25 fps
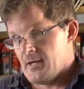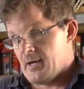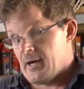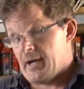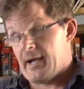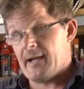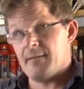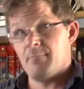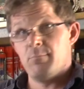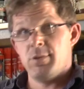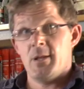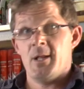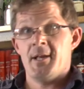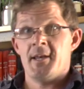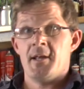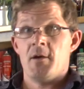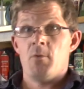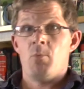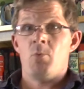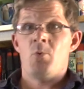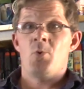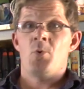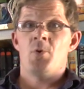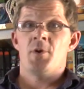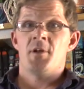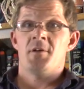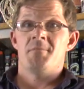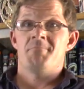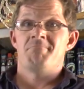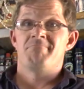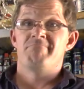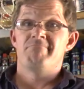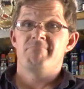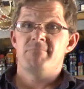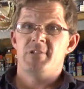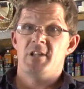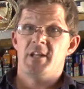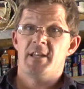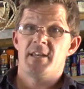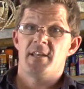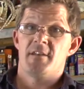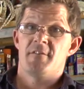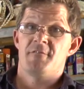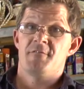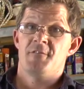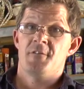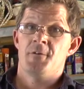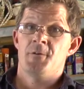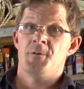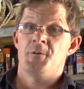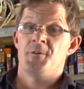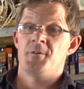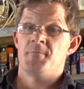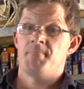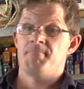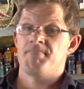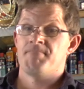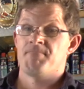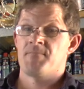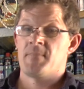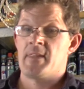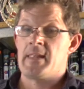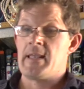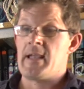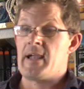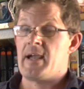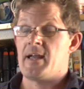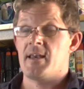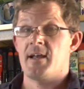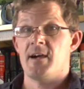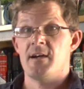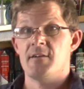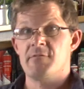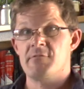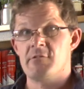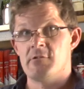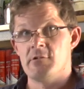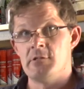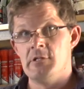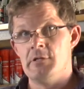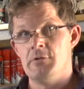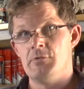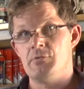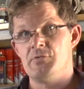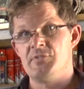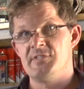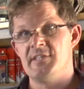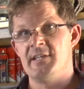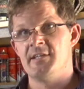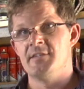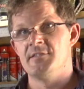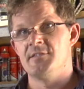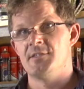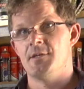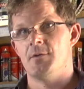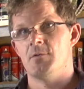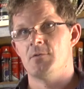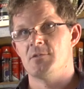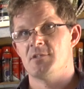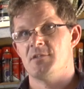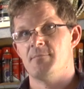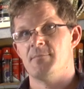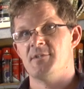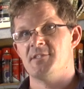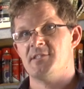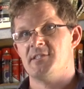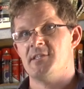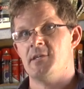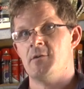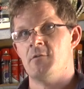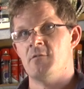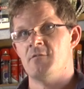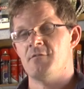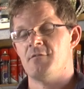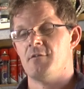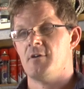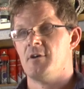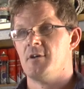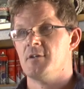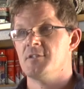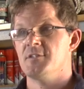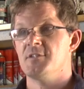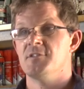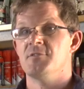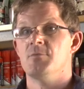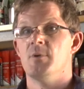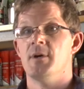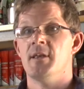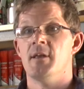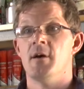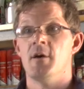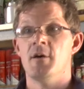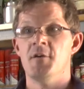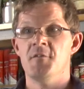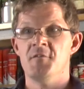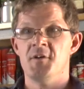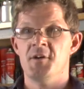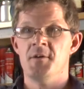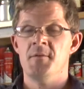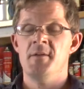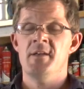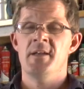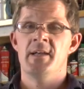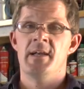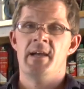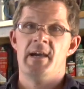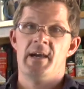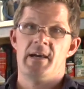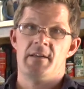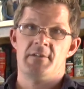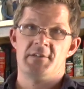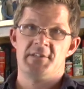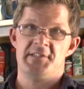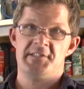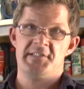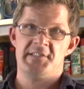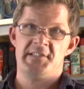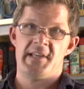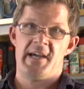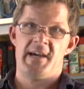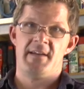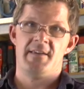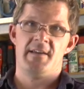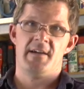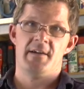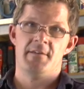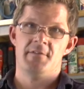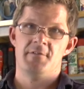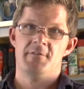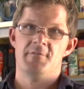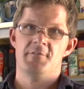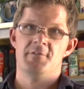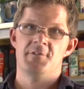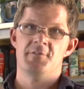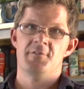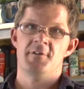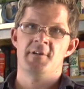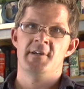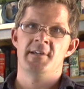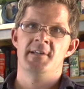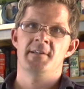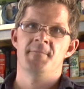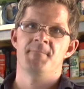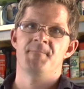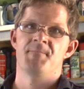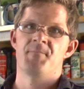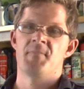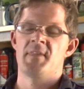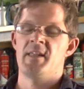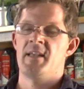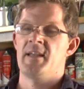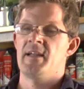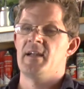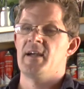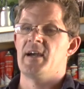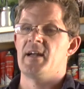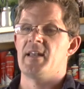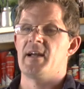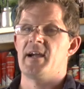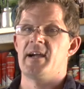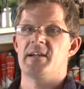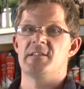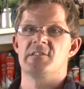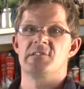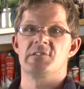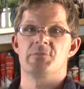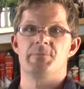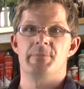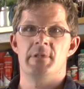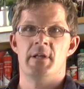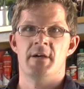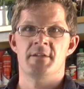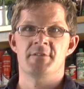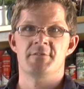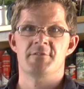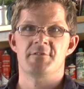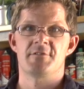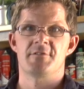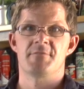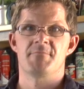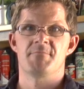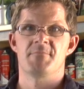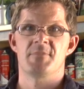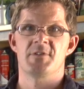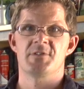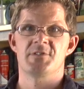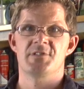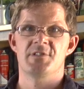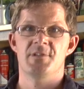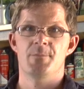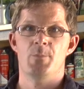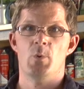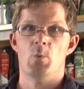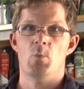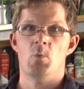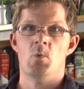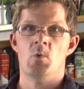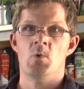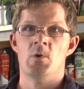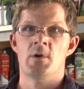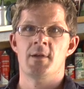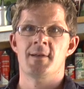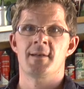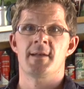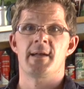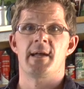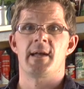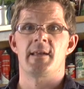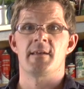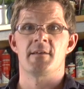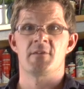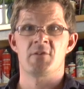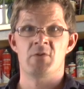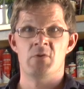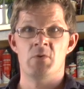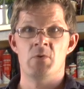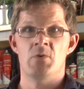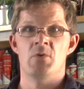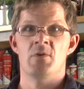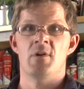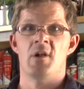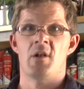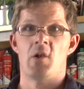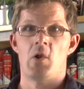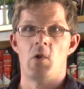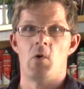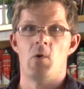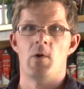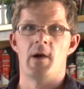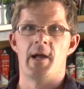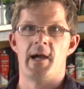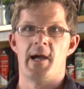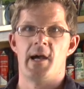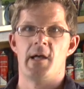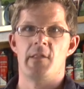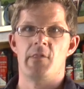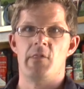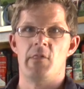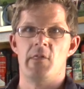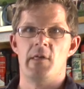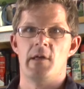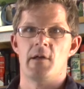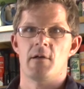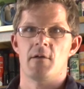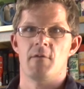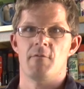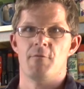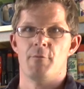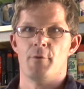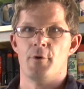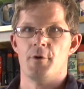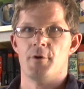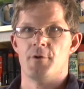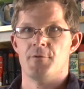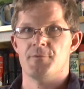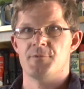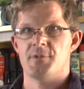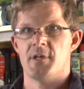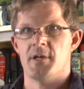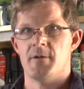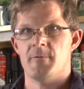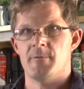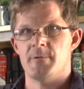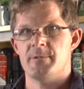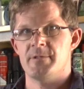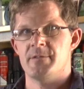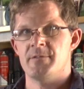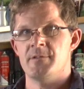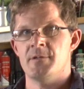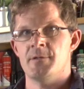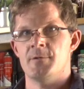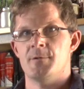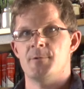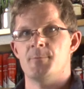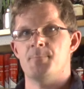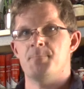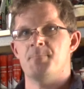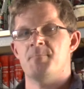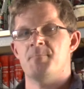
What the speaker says: I had plenty of water, plenty of food, and after a little sing-song to myself, I just went over and I sat under a tree and I had some lunch, a sip of water, and a good long hard think of what I was going to do.